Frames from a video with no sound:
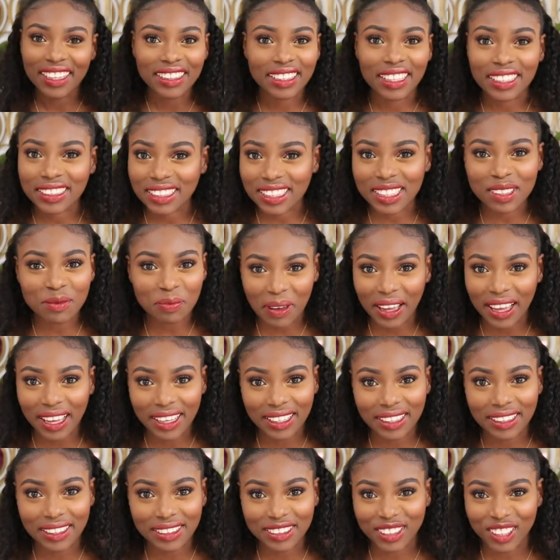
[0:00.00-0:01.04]
This has
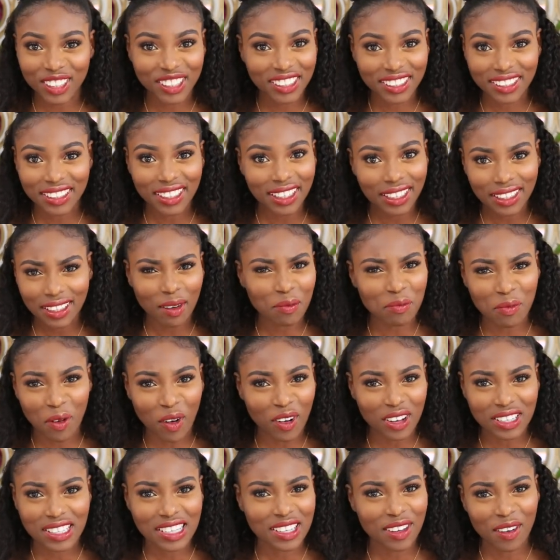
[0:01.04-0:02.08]
been just an
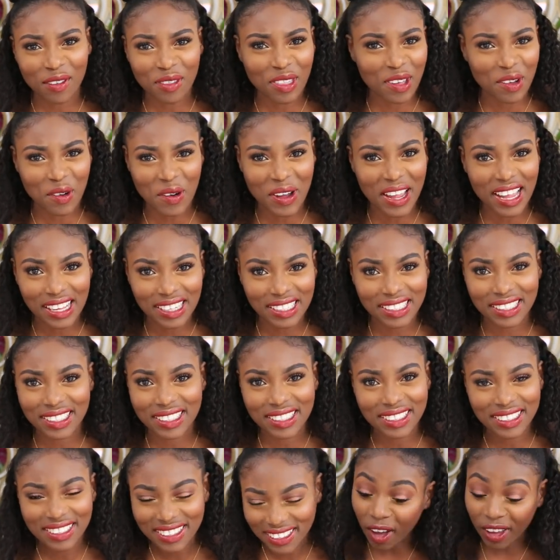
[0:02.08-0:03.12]
unboxing of the
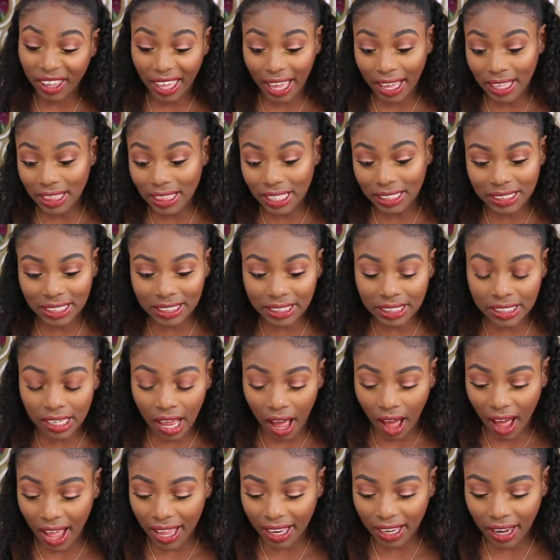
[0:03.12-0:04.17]
Queens. Okay, this is an
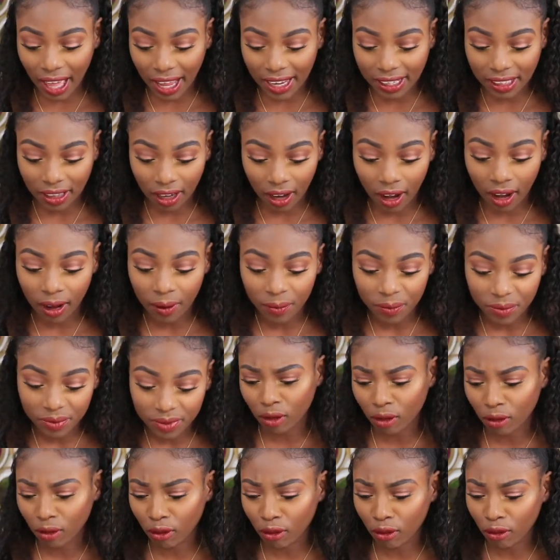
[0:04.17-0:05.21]
eyeliner.
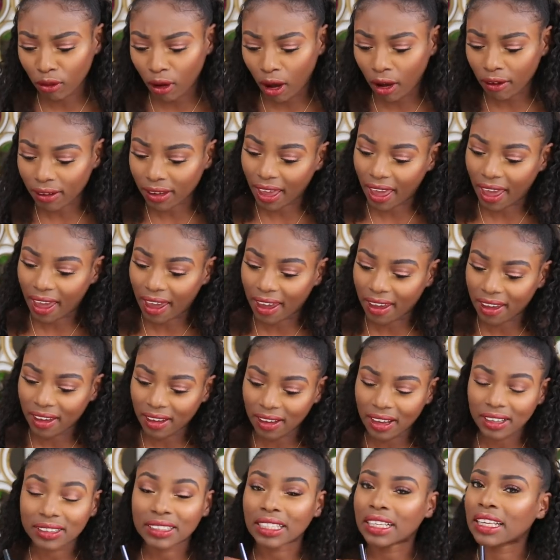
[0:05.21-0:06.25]
Oh,
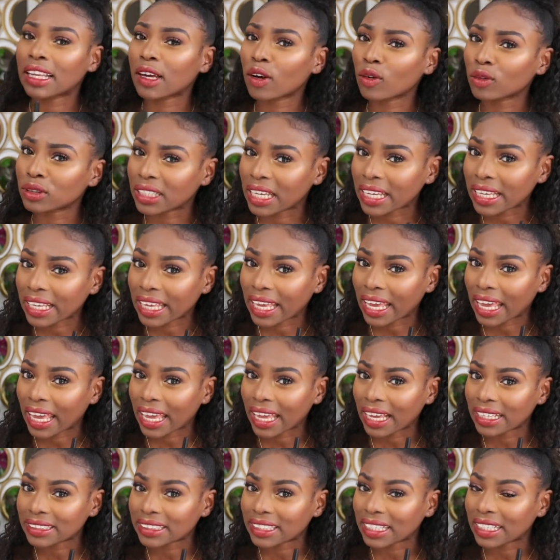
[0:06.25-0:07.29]
okay. It's a little dinky.
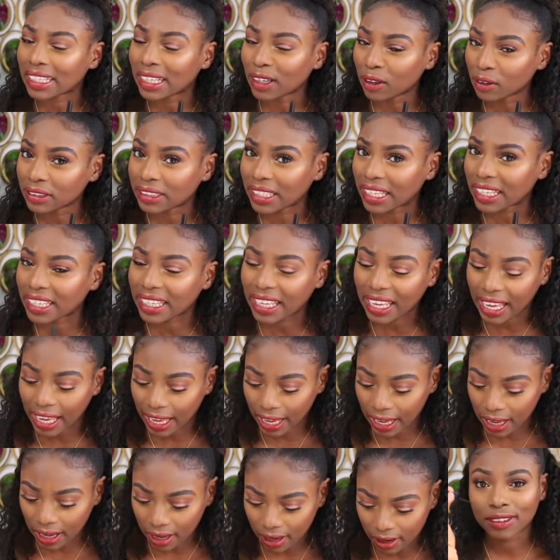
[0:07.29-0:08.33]
It's a little
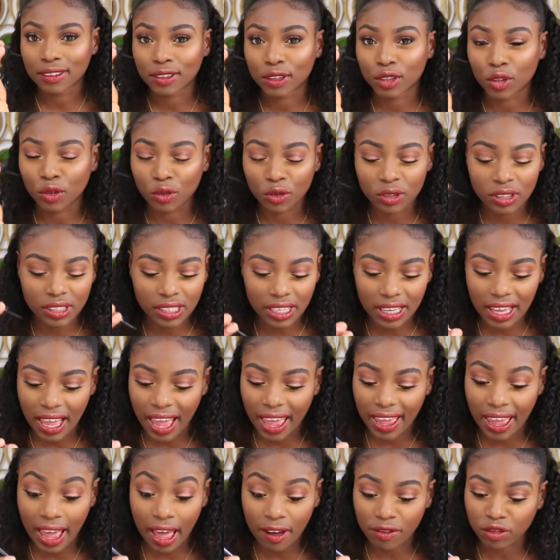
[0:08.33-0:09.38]
dinky. Juicy
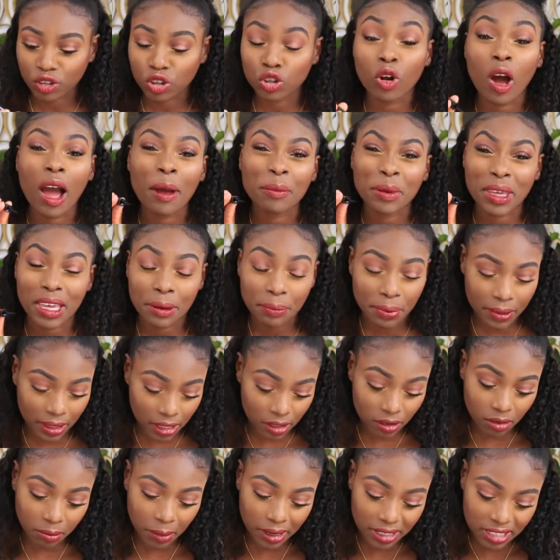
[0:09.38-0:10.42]
AF. Do you know what? I'm keeping
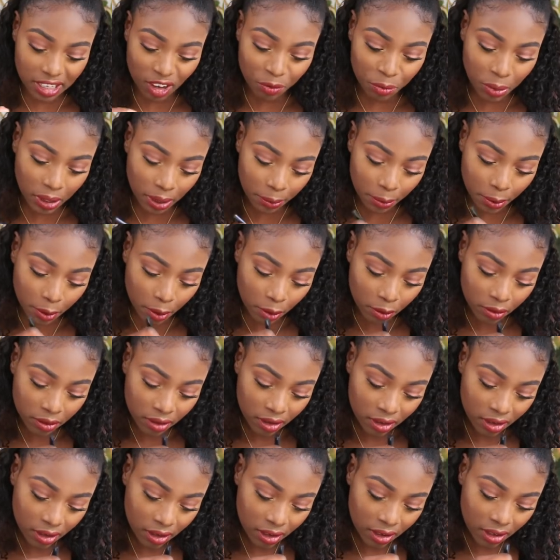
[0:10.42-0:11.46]
this for myself,
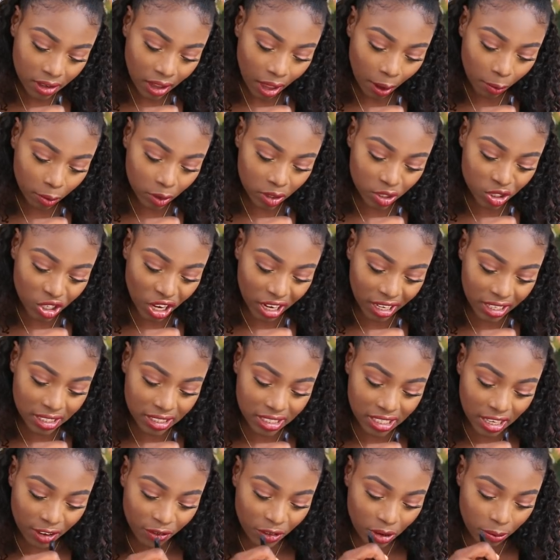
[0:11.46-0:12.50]
people. I'm gonna check
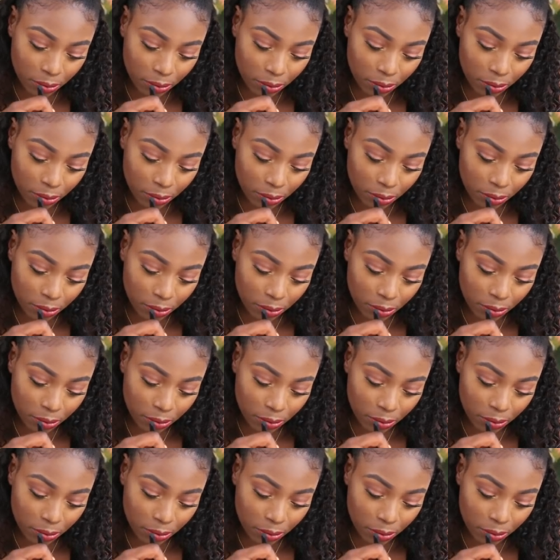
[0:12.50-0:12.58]
and see if